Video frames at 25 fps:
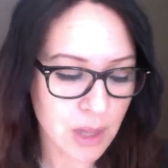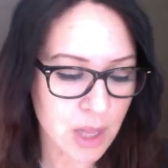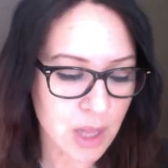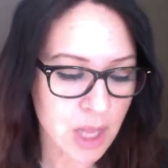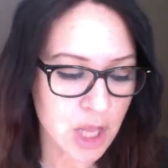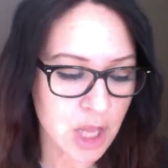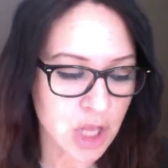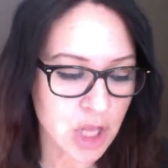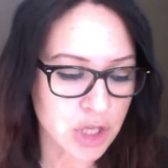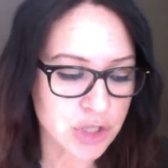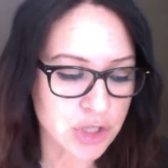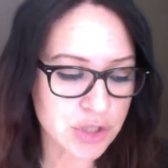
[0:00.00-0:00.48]

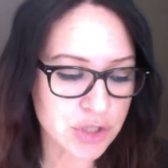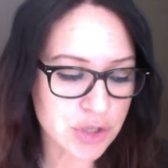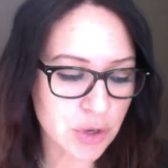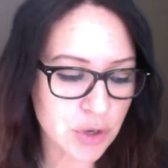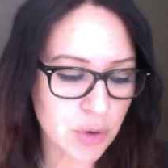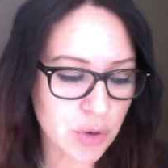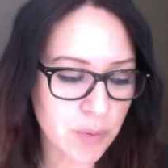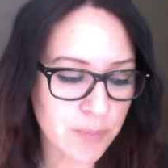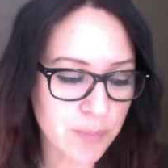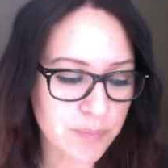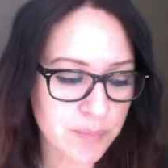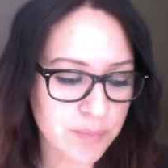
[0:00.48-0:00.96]

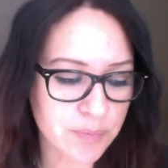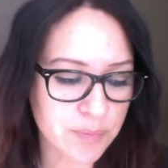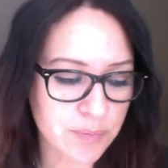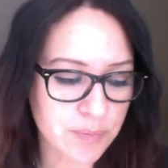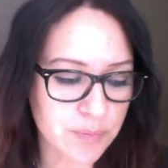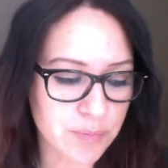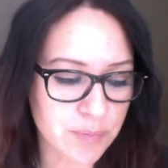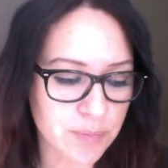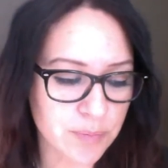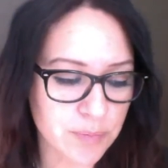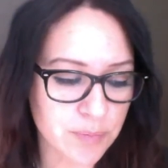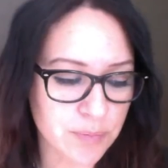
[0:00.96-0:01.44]
So
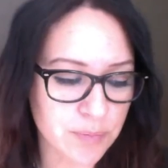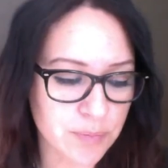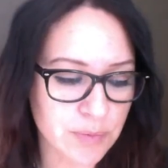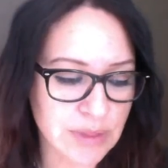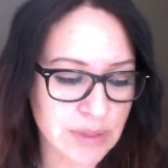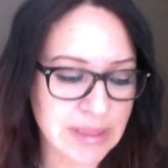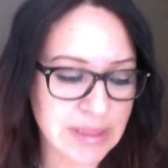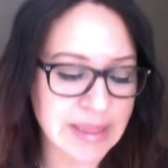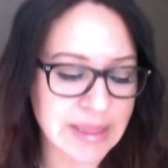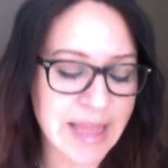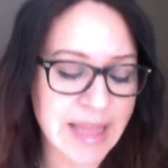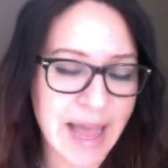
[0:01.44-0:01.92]

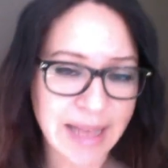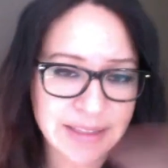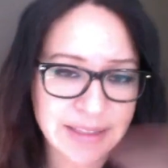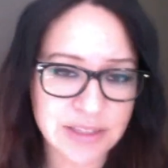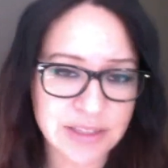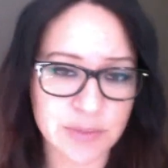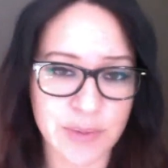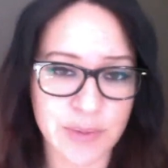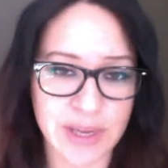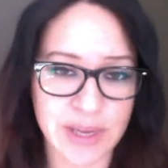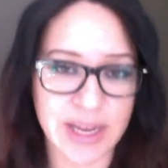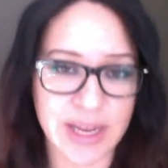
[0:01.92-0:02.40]

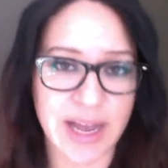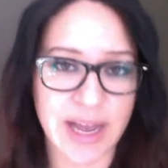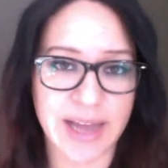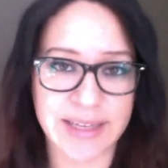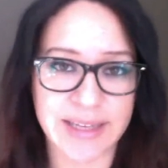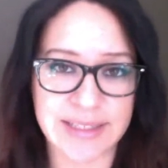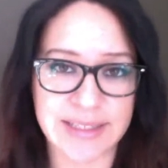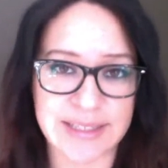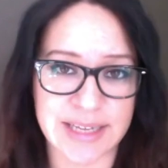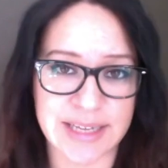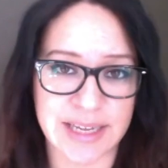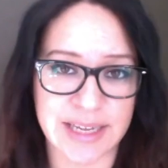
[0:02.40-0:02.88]
last week I
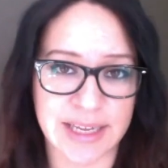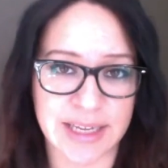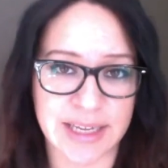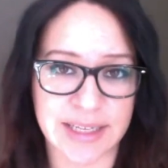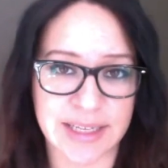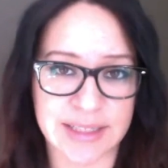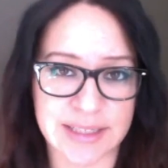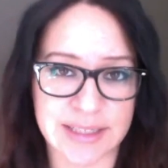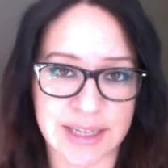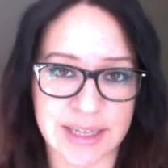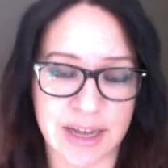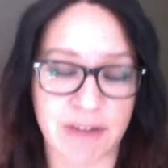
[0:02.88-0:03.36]

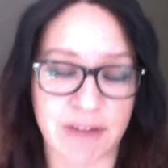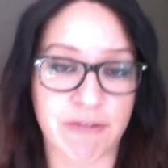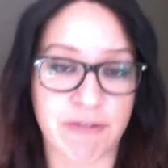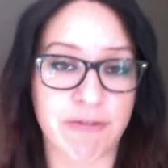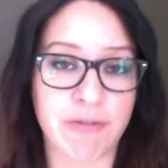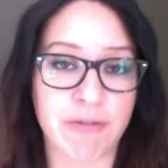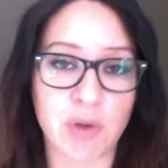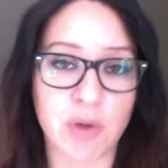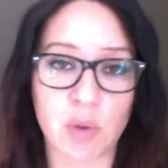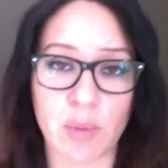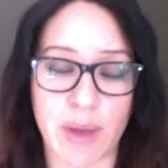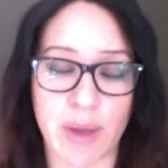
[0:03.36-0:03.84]
did a
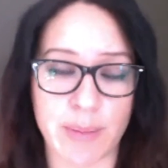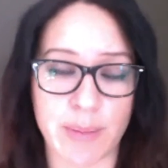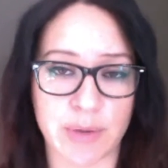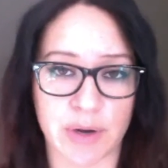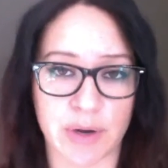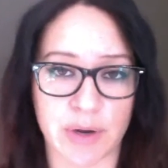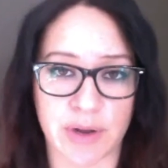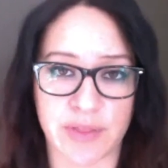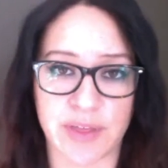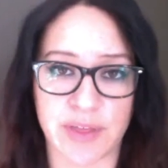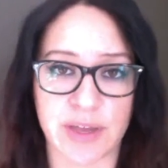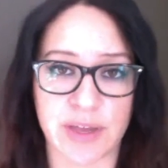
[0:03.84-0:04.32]
full webinar.
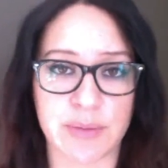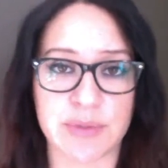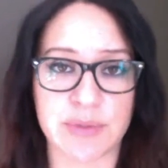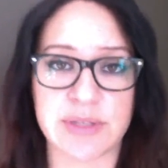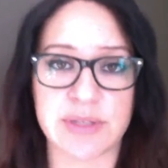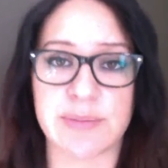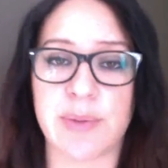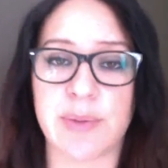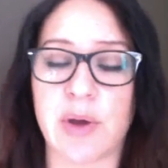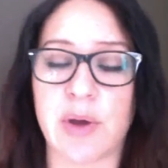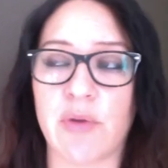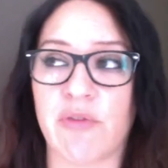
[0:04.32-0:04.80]
I think it was
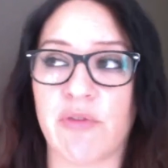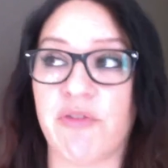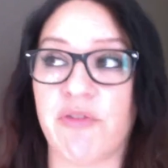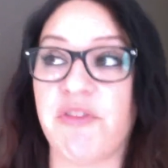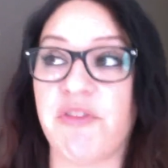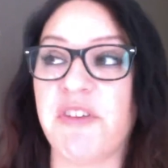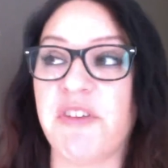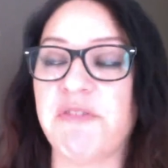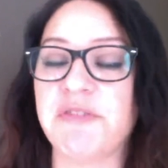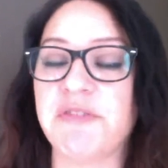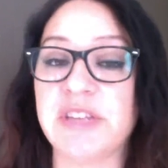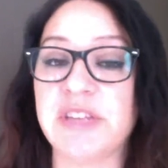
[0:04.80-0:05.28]
about
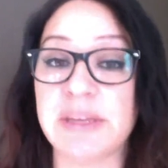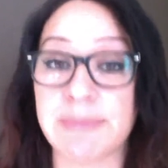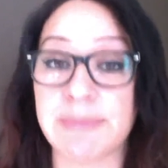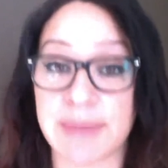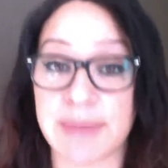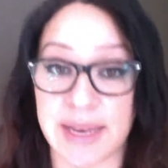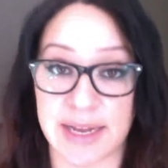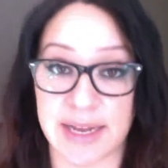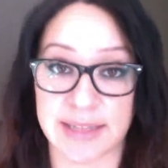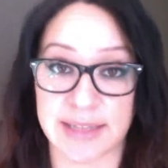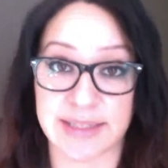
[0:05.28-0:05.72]
fifty minutes.